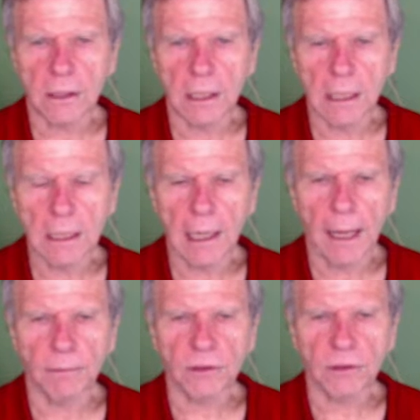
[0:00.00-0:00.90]
the
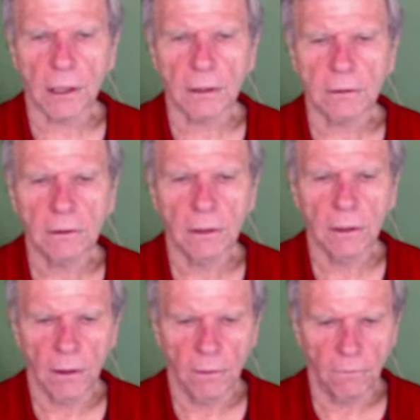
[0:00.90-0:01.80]
Amazon
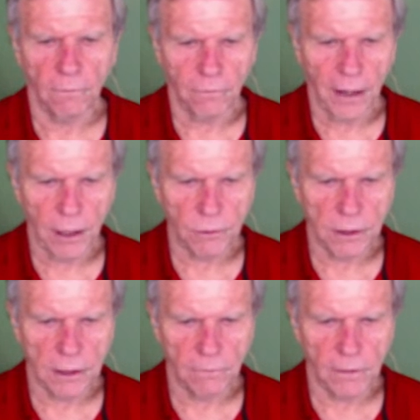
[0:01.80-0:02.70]
Fire
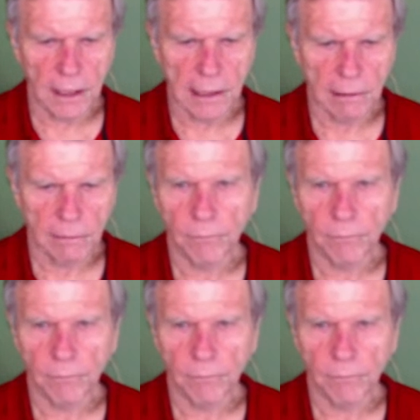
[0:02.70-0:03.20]
TV.